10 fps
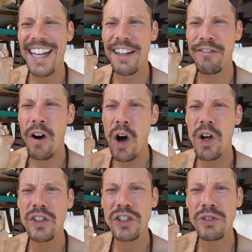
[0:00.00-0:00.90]
if
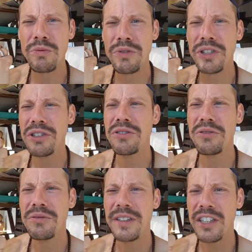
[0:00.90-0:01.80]
all you
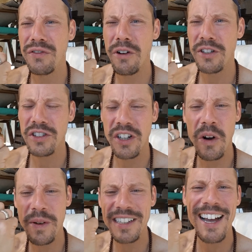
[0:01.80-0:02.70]
do is focus on
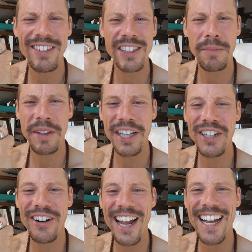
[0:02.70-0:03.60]
always having something
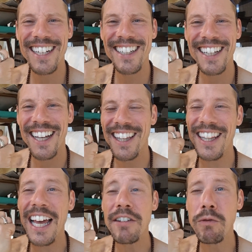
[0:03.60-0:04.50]
in your hand,
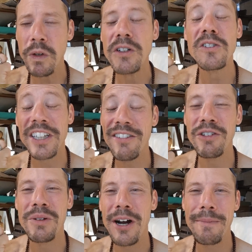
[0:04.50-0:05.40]
life will give
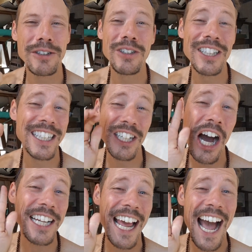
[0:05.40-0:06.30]
you an opportunity
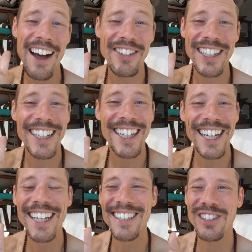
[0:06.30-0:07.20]
not to have it
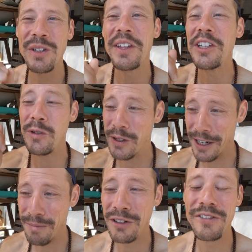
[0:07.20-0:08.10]
so that you
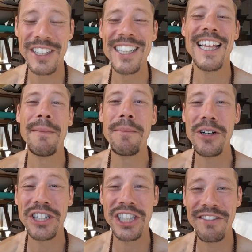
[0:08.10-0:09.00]
can move into that
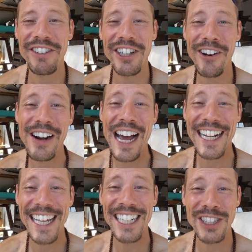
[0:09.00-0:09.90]
bush and figure out how
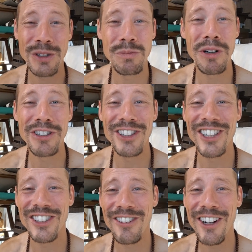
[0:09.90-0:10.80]
to catch those birds
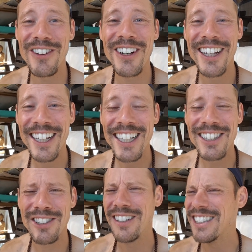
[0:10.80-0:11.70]
on your own.
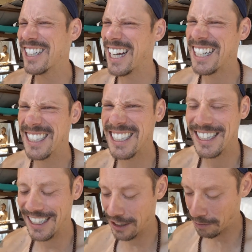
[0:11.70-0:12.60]
So it's a kind of
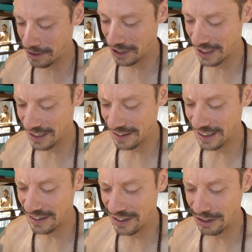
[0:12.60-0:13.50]
silly expression in a
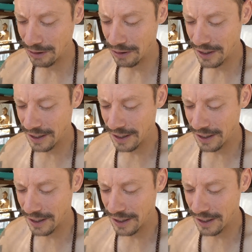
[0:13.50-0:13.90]
sense too.